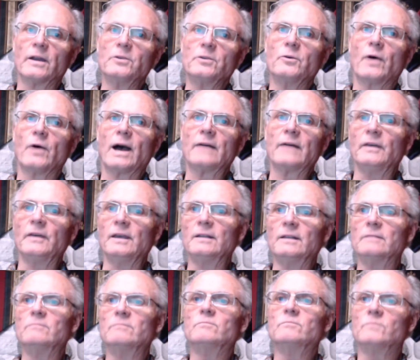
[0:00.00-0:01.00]
there you have
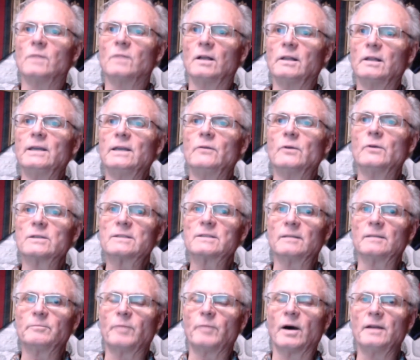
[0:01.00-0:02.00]
a
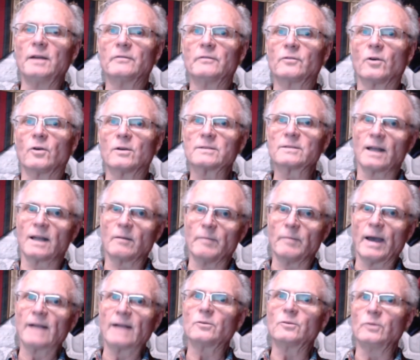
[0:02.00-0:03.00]
linguistic pun, of course, now
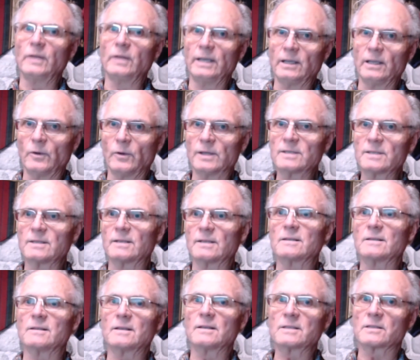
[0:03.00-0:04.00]
back to
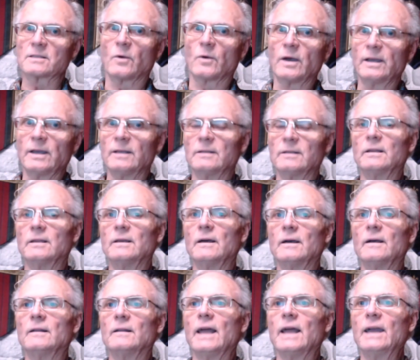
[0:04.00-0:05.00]
linguistics, and this is why
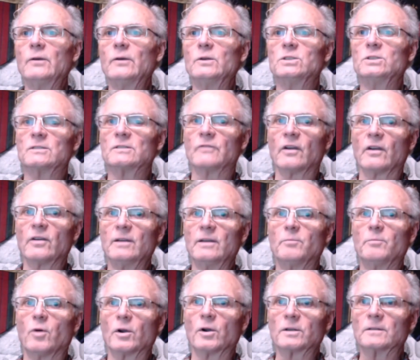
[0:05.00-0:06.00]
language is very
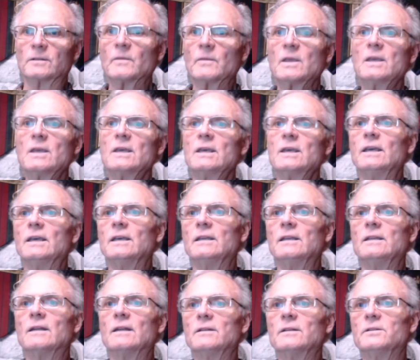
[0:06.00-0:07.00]
important
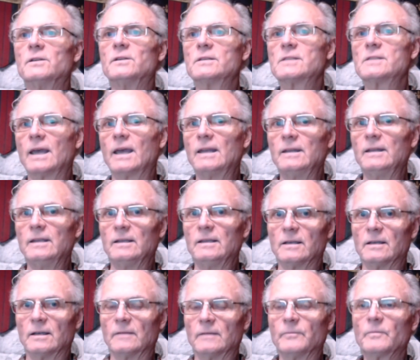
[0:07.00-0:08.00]
in
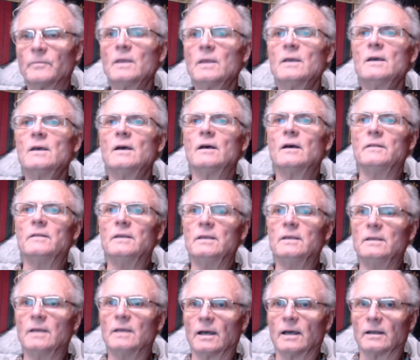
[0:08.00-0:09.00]
understanding
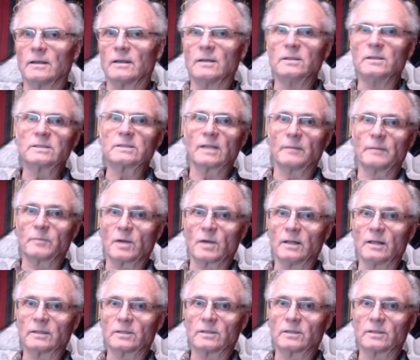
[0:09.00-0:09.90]
the Gundestrup